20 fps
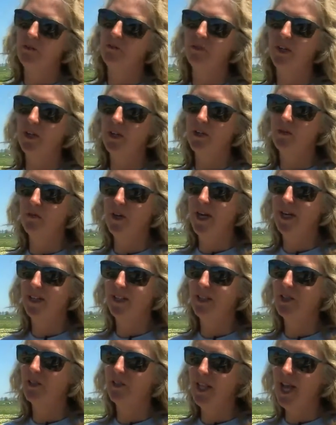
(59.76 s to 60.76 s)
and very
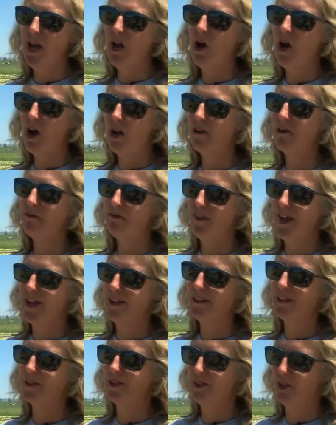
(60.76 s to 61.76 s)
rainy, so that all
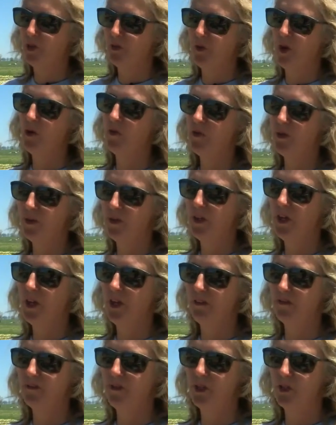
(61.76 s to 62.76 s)
affects the growth
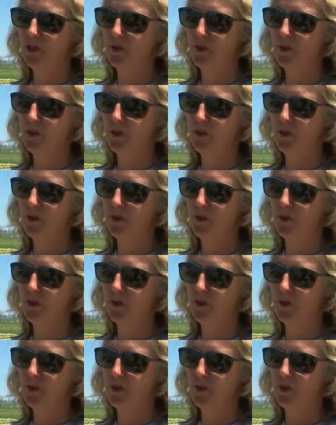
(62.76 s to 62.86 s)
of the